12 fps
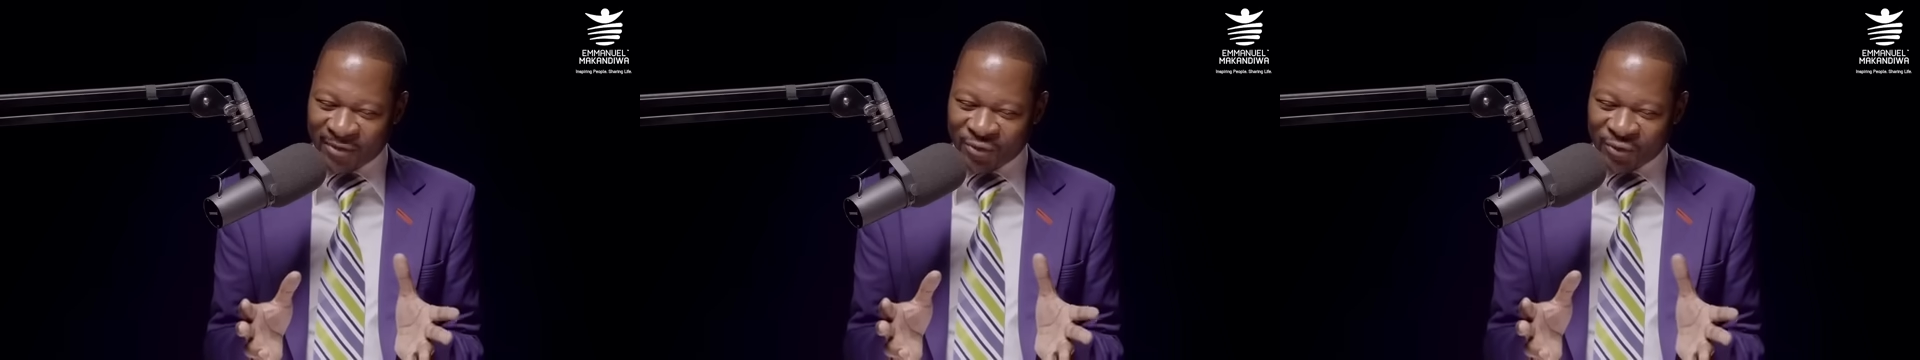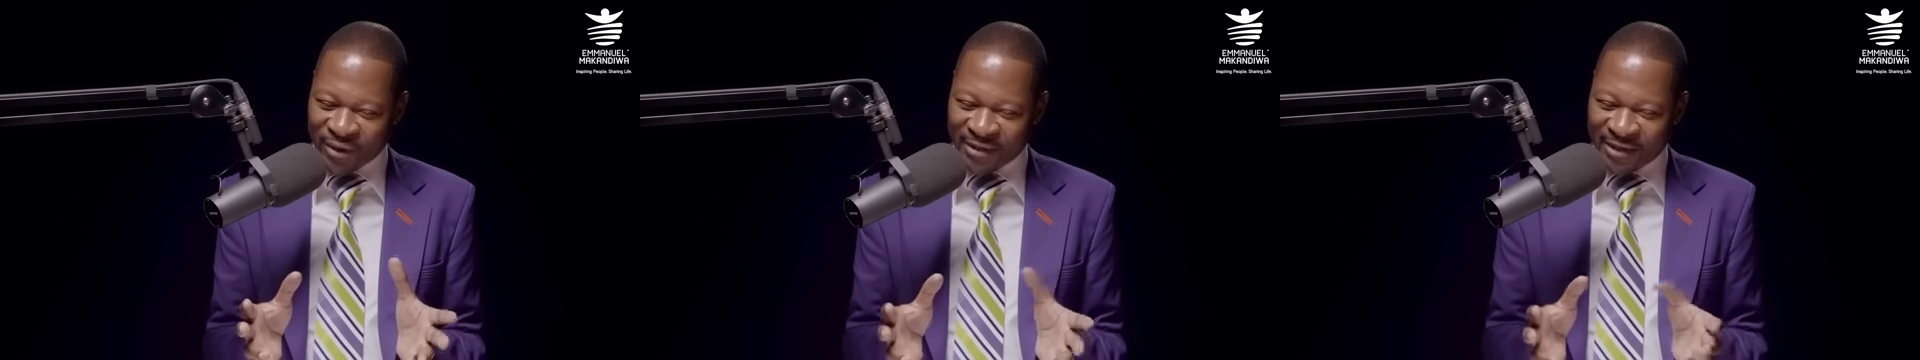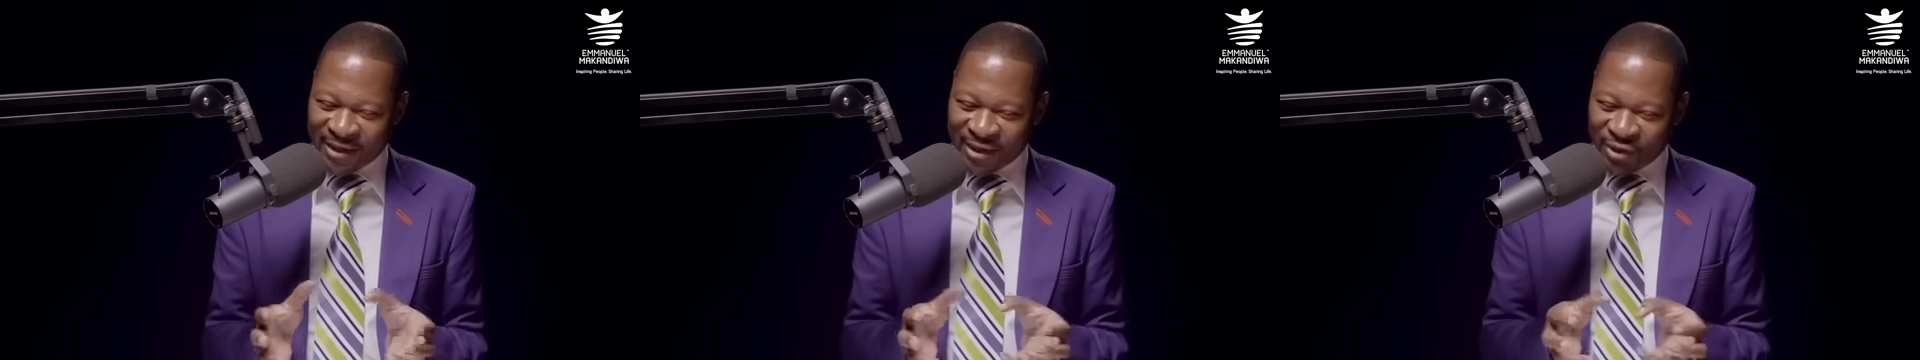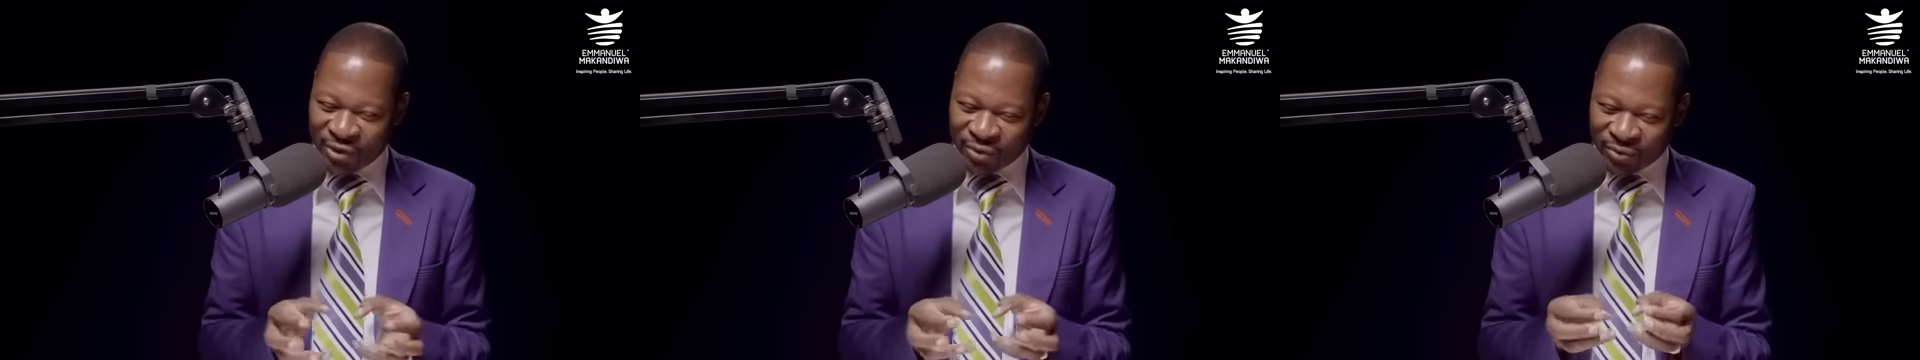straight
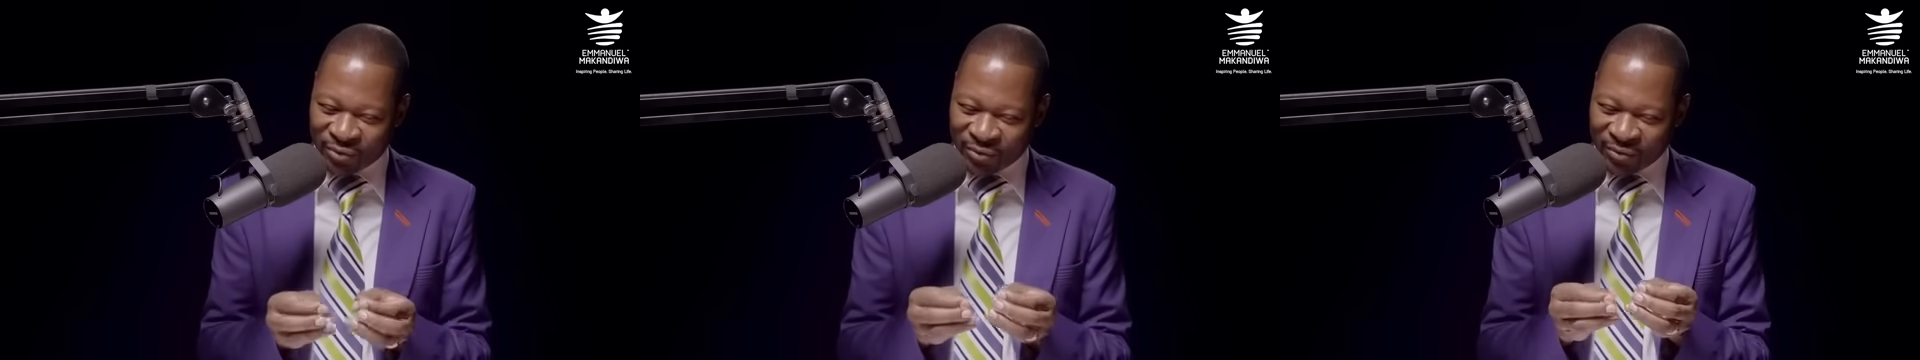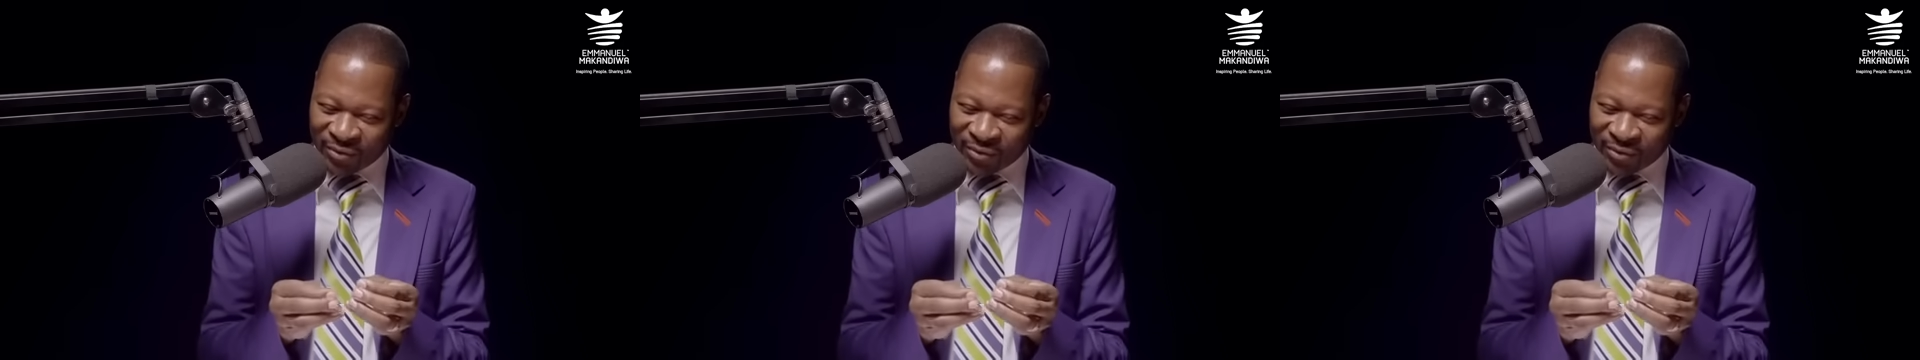into